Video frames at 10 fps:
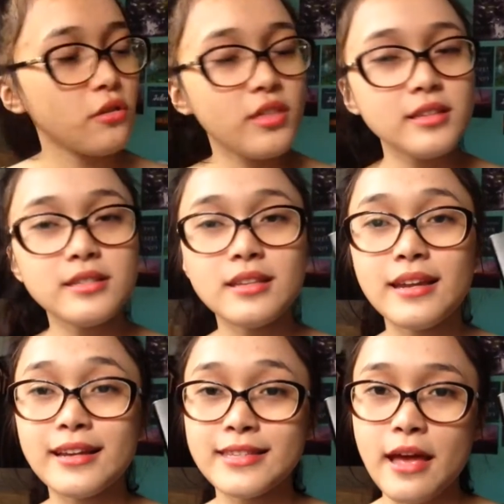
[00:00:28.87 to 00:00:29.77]
this is
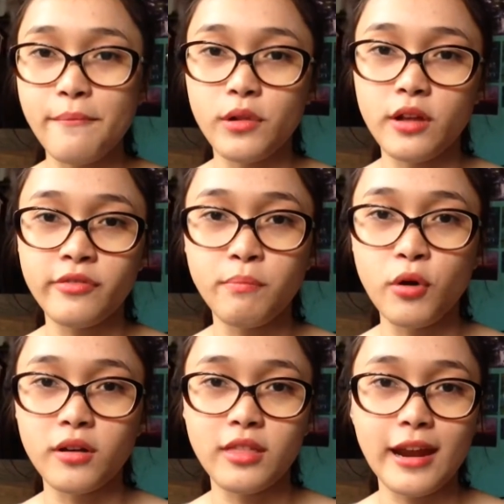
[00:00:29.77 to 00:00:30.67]
an example of a
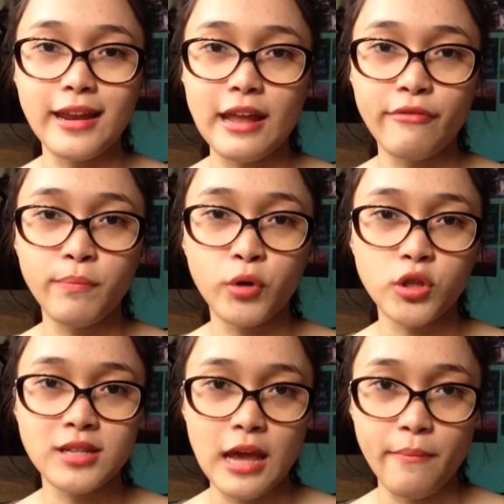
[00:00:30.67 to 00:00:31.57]
book that I never
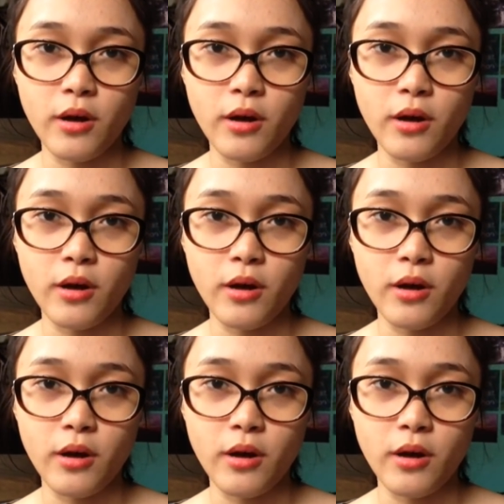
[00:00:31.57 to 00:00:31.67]
put tape